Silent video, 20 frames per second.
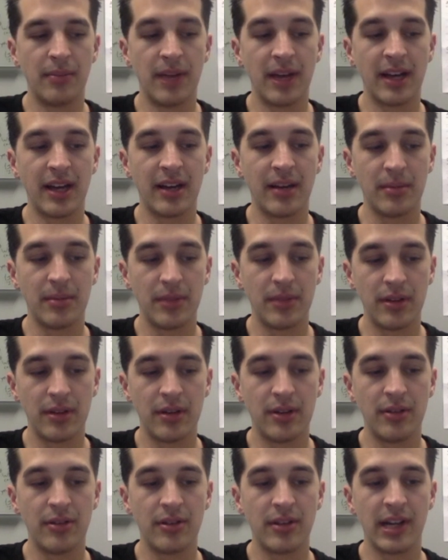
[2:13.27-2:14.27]
am
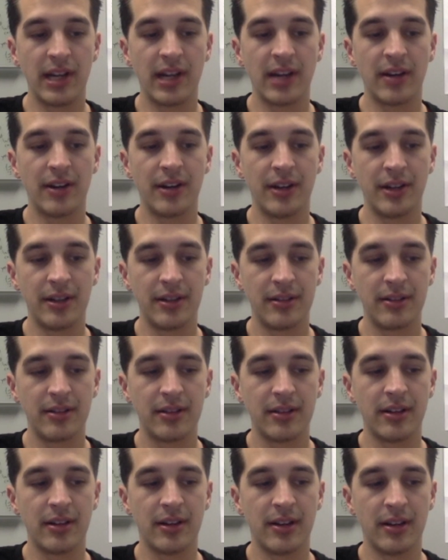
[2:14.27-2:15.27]
new to the area,
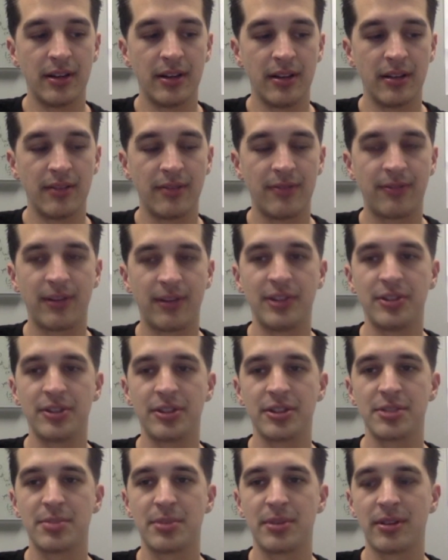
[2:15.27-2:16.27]

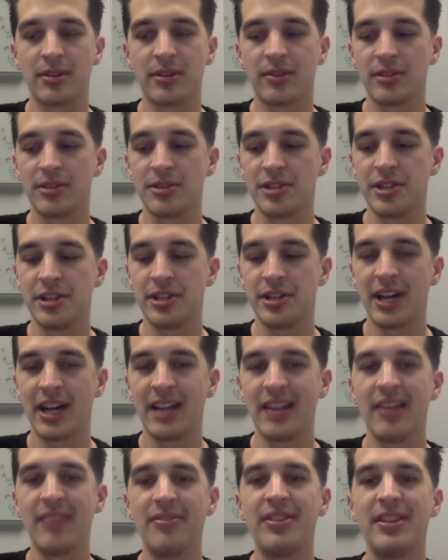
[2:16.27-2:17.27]
Fredericksburg, Virginia. I
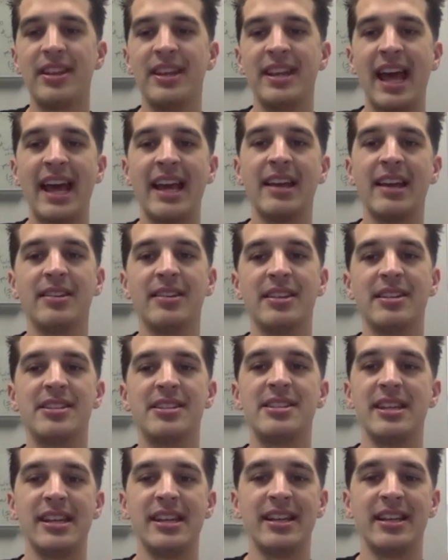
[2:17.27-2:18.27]
love the
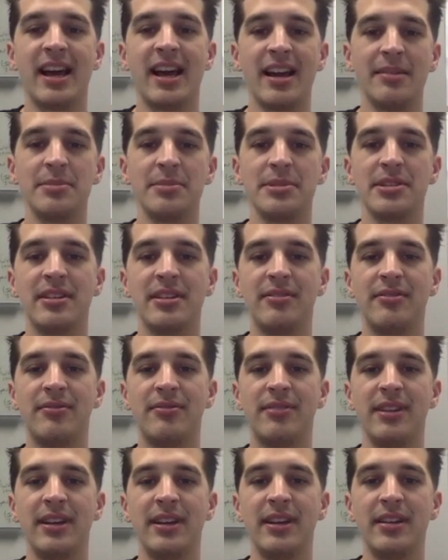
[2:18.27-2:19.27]
city names
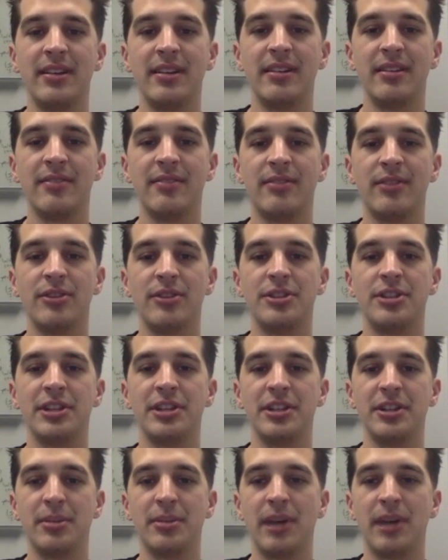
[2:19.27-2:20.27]
in
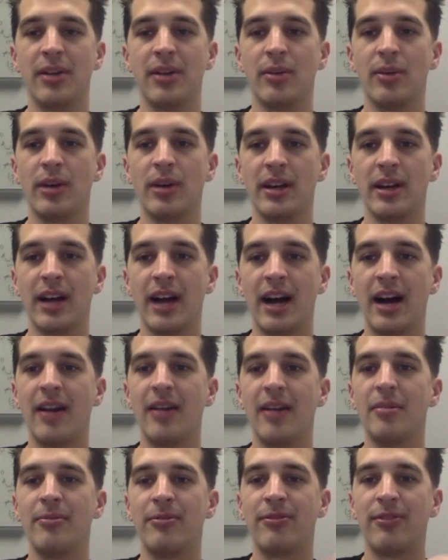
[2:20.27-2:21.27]
Virginia, by the way. I
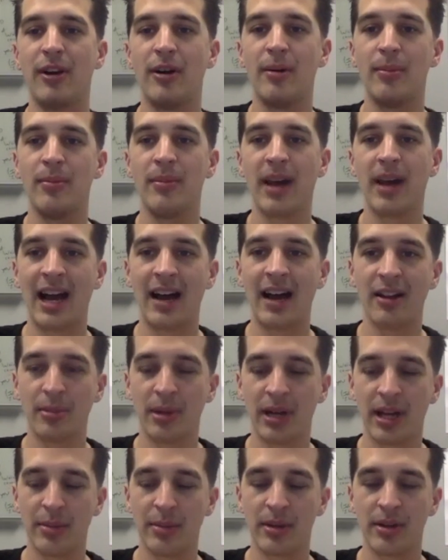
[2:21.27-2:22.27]
am from
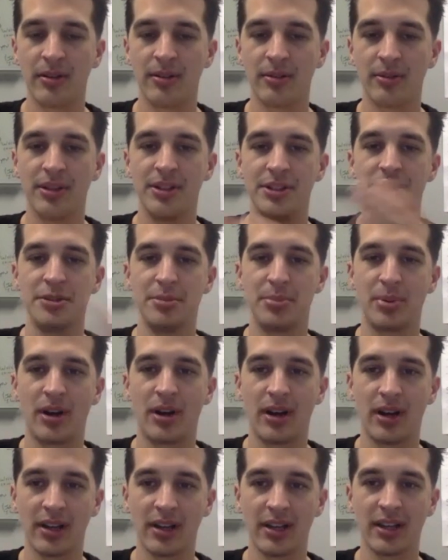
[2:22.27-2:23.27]
Alabama, which you
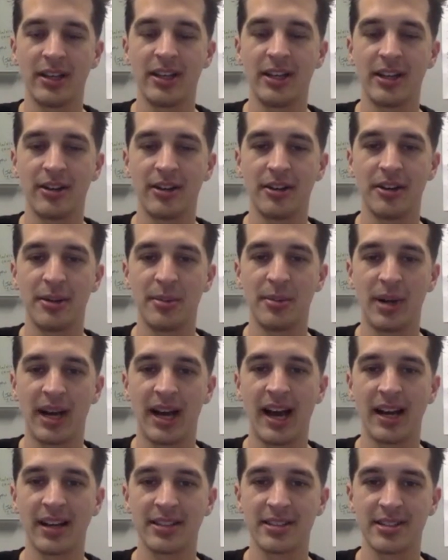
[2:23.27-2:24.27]
probably can hear in my
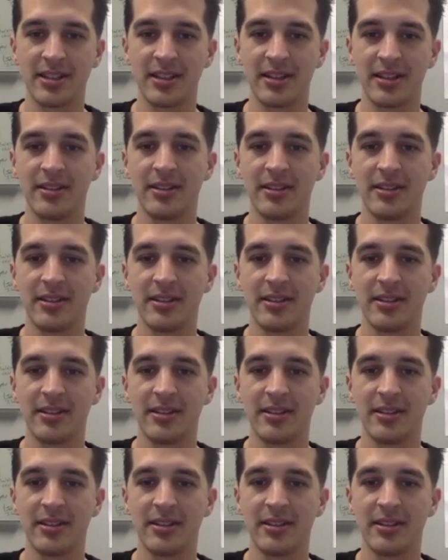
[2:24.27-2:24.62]
accent,